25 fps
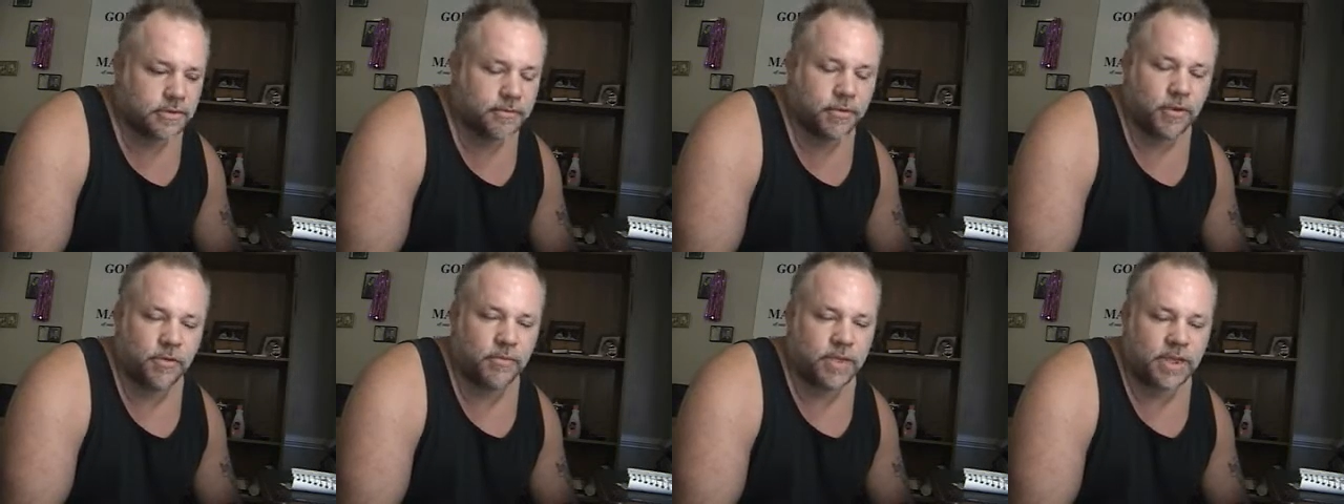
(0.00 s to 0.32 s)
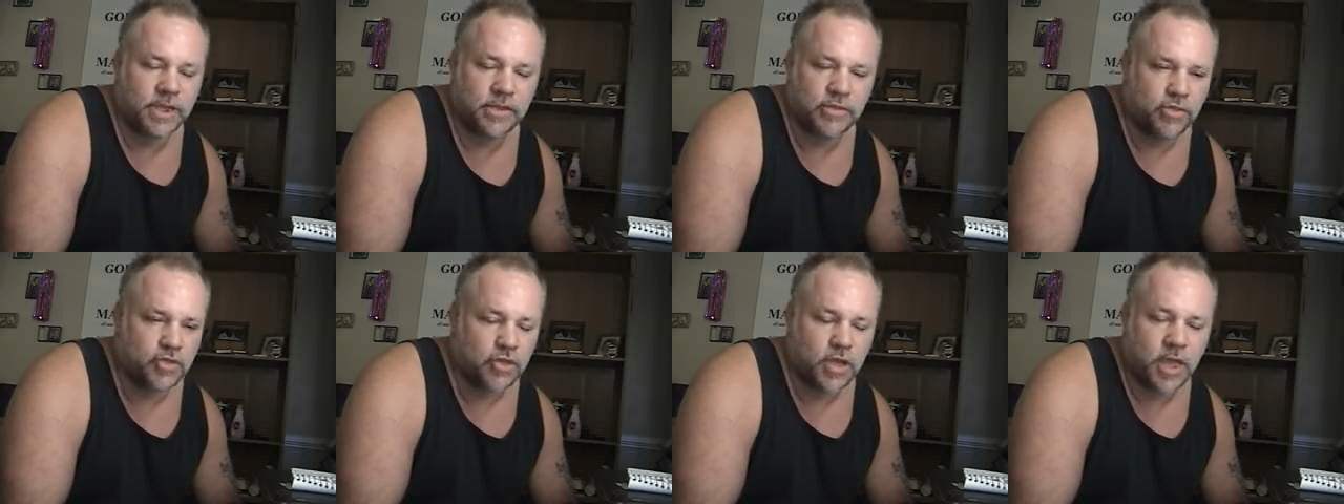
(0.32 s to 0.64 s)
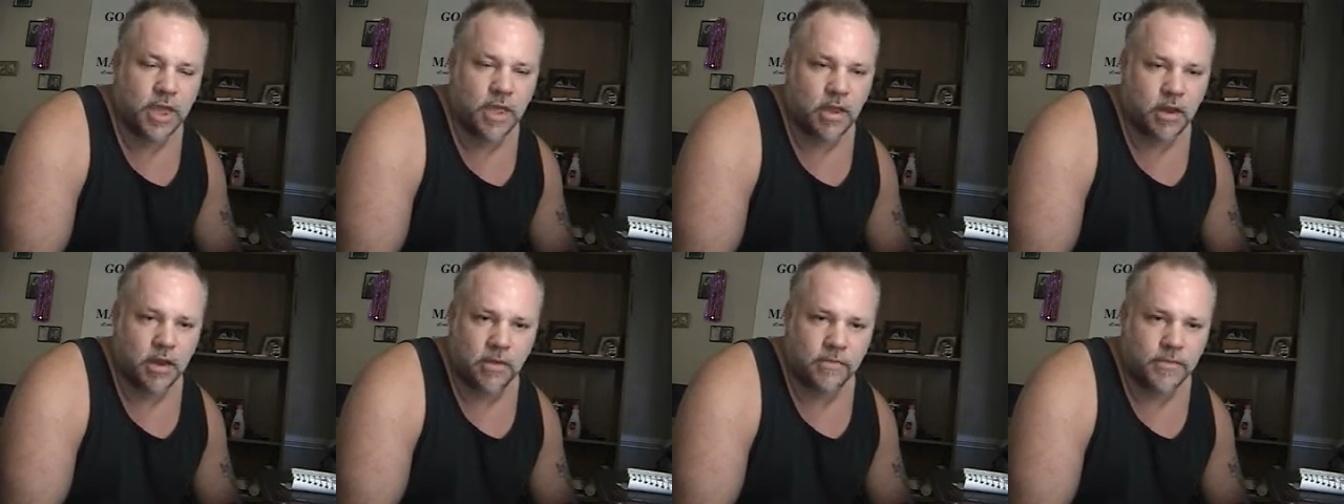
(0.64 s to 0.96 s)
put me in
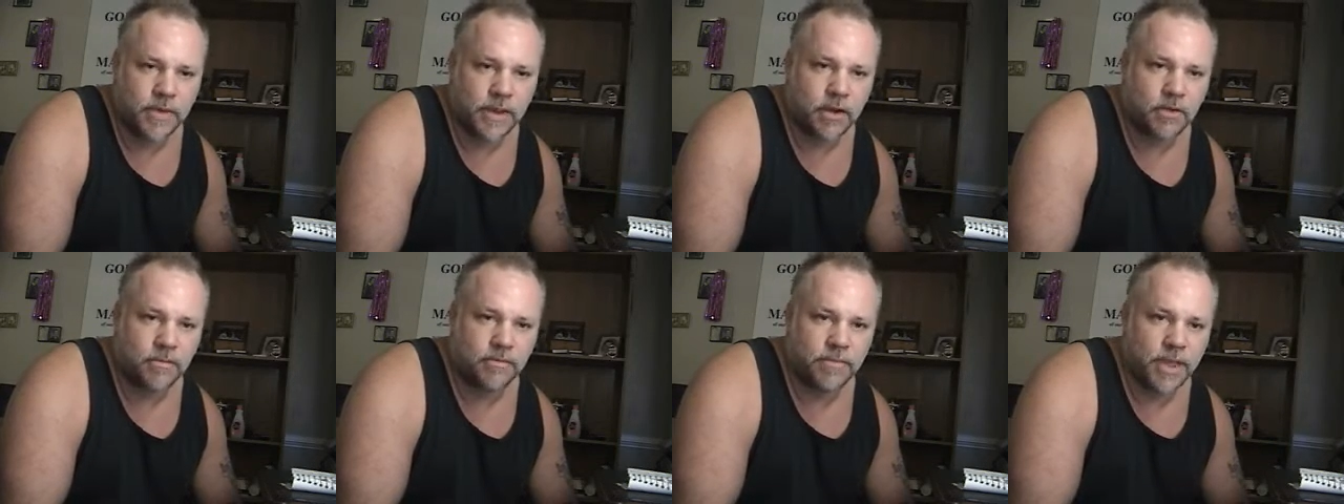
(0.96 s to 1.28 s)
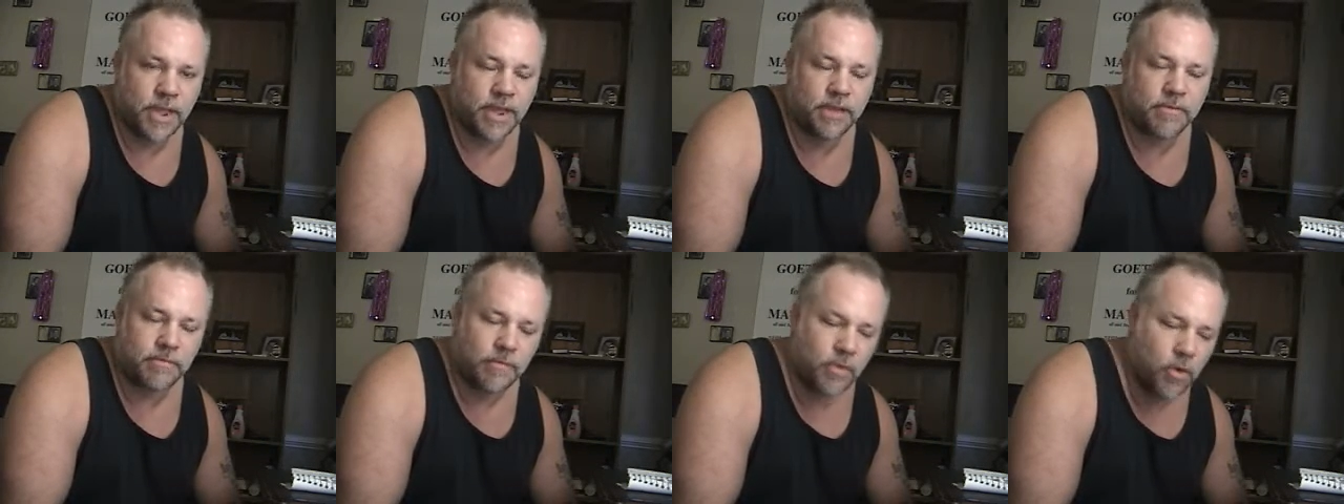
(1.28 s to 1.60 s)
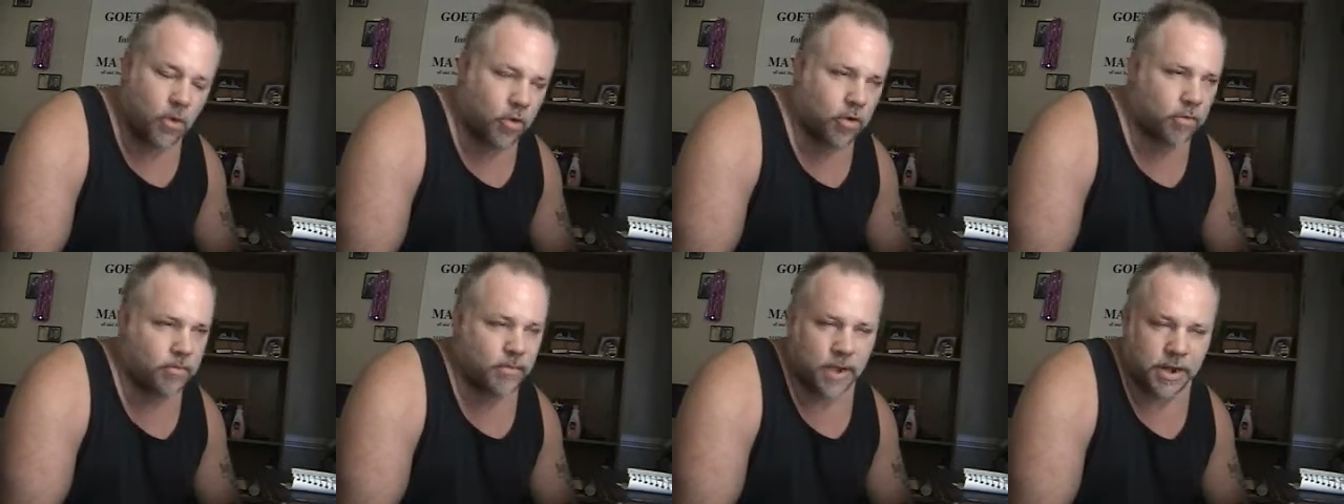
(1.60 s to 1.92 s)
jail if I don't pay
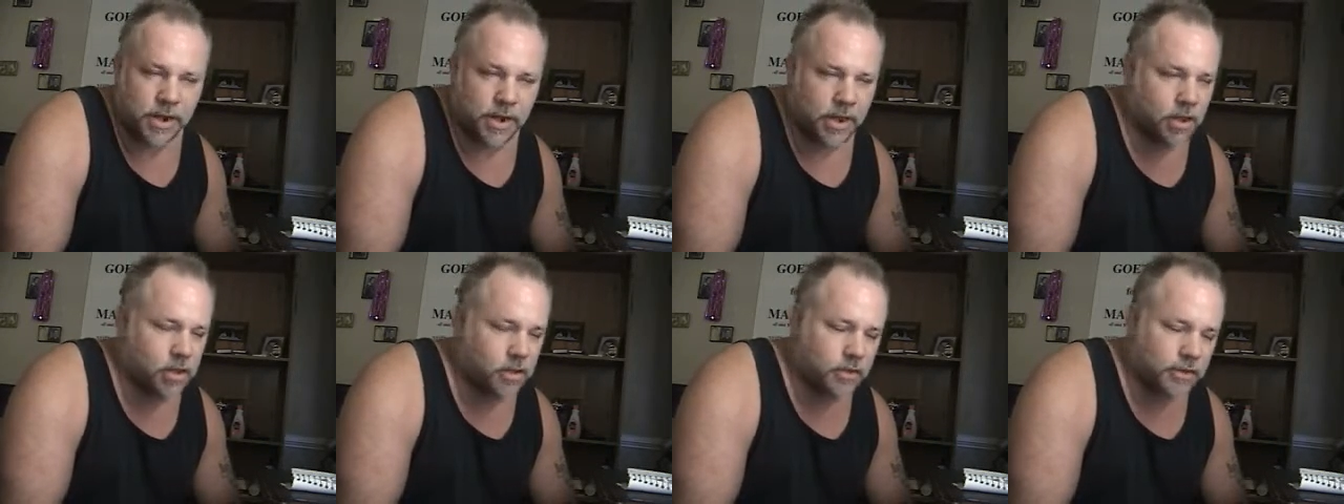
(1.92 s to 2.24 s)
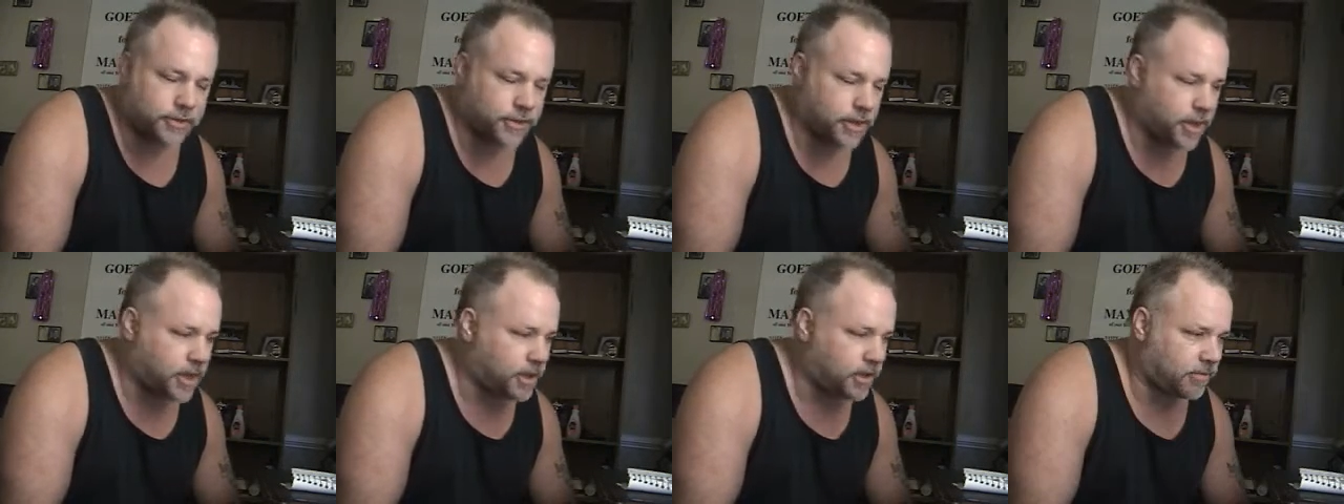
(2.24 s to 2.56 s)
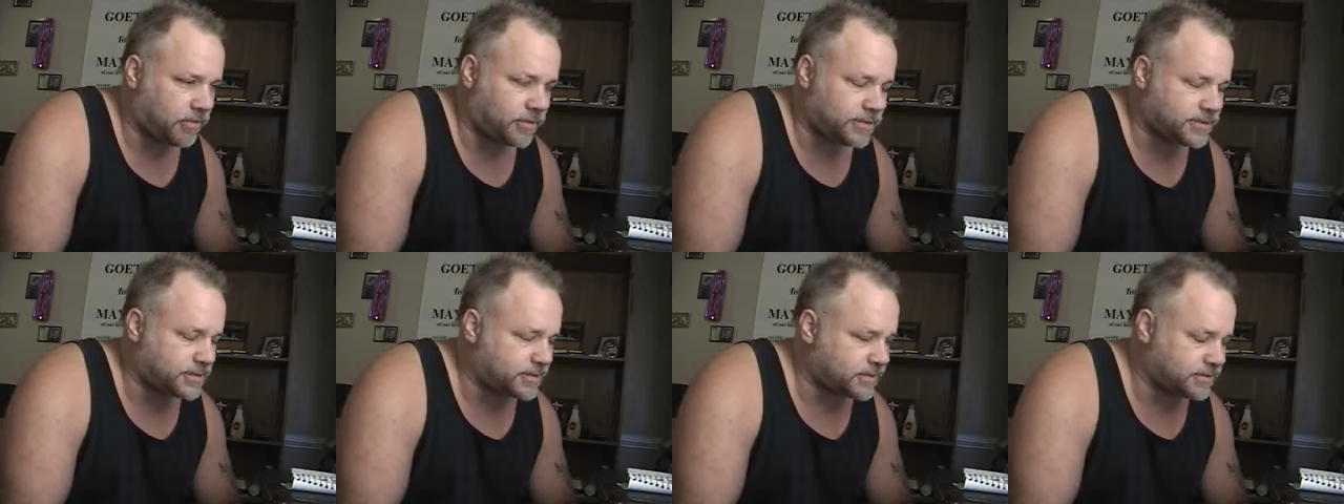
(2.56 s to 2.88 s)
more money all the
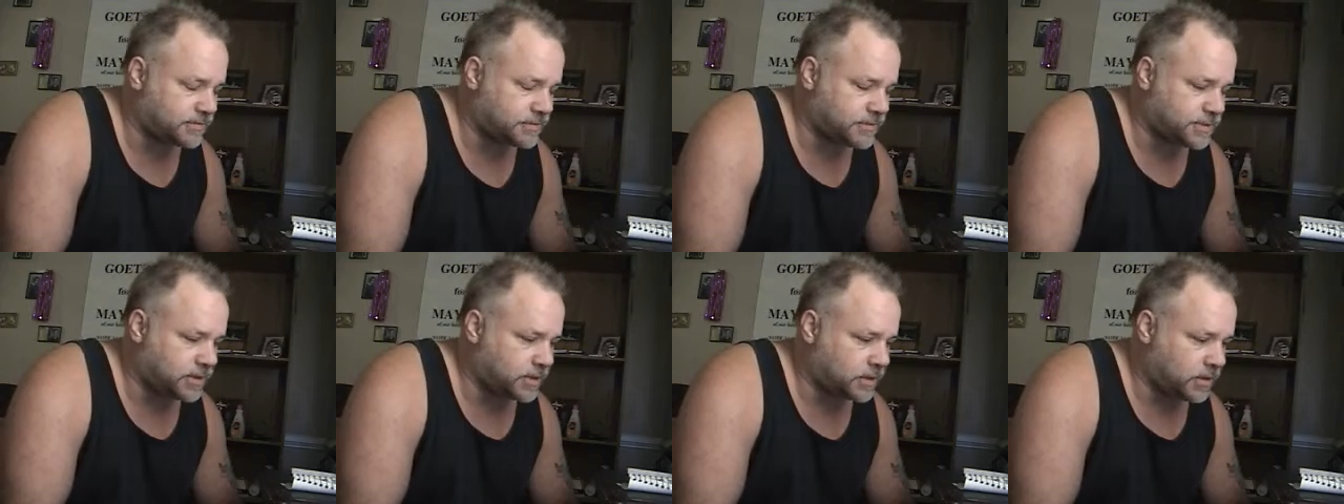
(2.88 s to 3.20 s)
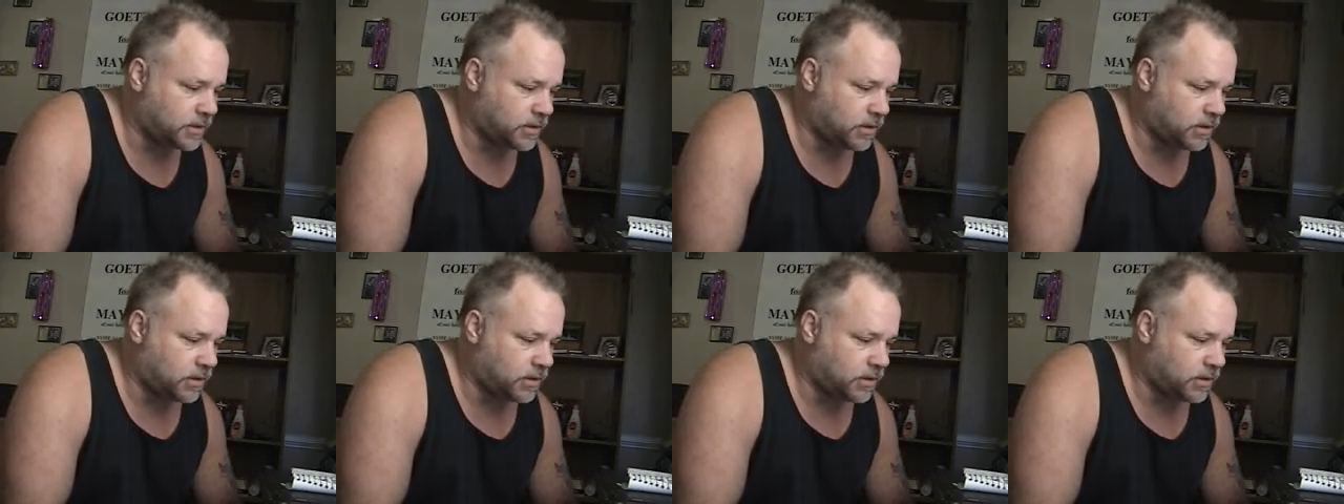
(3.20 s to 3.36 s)
time, it seems.